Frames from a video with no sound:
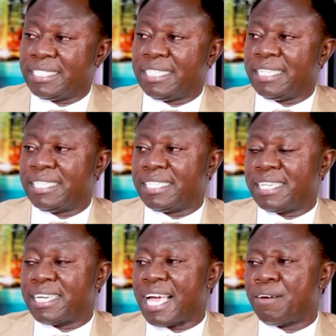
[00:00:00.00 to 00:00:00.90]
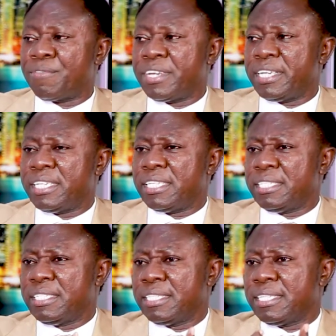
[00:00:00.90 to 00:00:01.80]
they didn't have
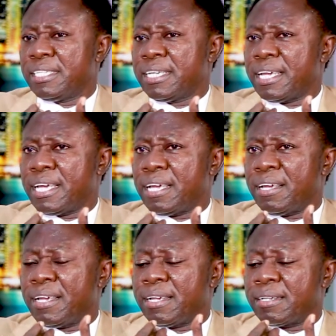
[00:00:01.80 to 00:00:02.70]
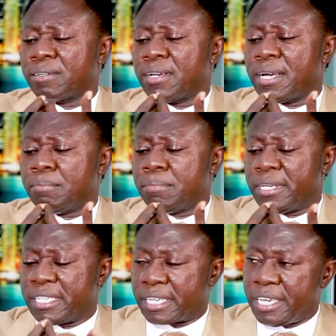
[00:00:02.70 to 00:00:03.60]
any uh, um,
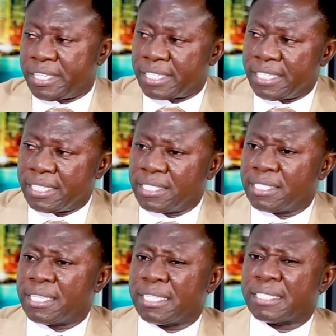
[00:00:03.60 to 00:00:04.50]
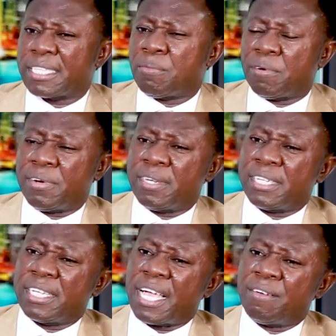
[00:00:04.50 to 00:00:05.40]
education, and some of them
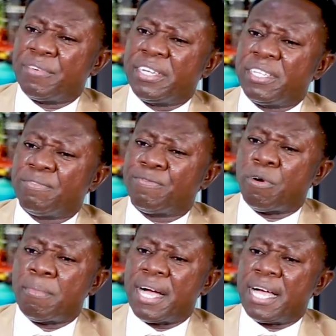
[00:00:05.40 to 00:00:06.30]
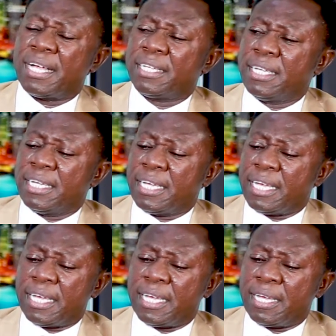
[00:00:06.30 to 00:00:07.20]
didn't have any formal
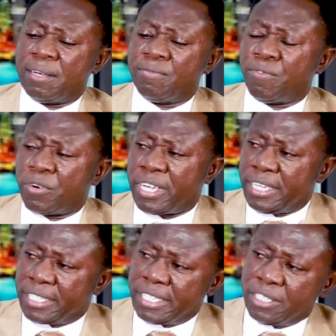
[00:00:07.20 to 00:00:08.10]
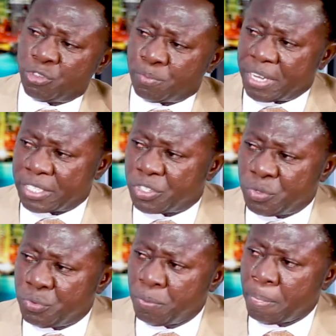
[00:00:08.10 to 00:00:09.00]
uh, vocation to
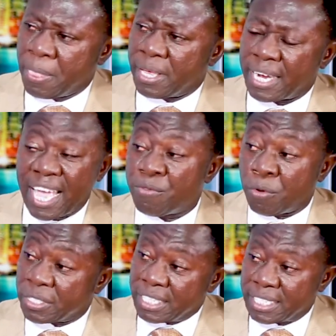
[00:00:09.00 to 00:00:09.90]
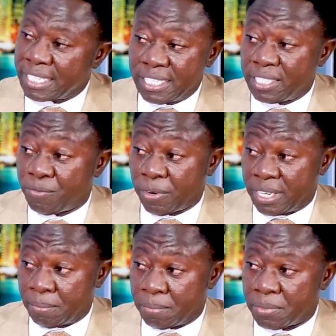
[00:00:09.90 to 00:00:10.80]
pursue. Life wasn't easy, easy for
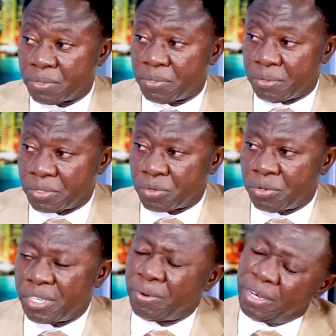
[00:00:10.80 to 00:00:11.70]
them. For them. Okay. So they